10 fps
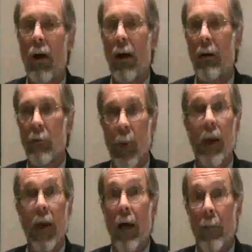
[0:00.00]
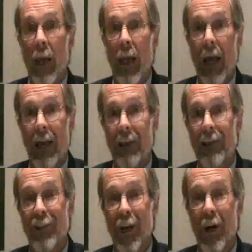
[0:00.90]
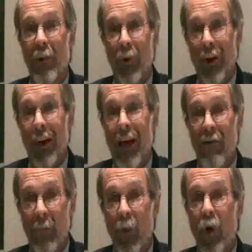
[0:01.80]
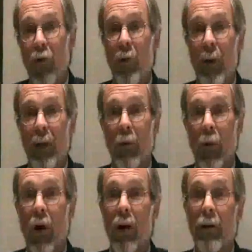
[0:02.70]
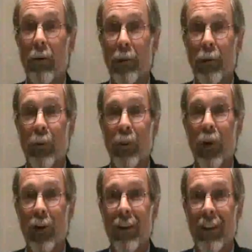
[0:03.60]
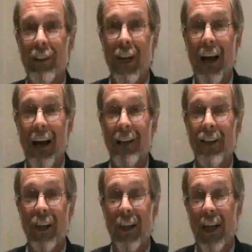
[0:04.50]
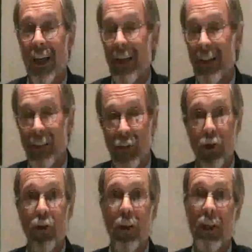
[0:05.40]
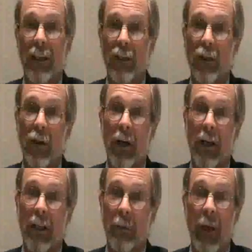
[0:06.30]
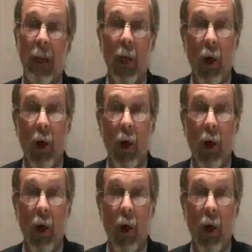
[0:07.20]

uh, depend on menhaden. So we're going to have more of them in the water as a result of this action, and it is truly historic, and it's been a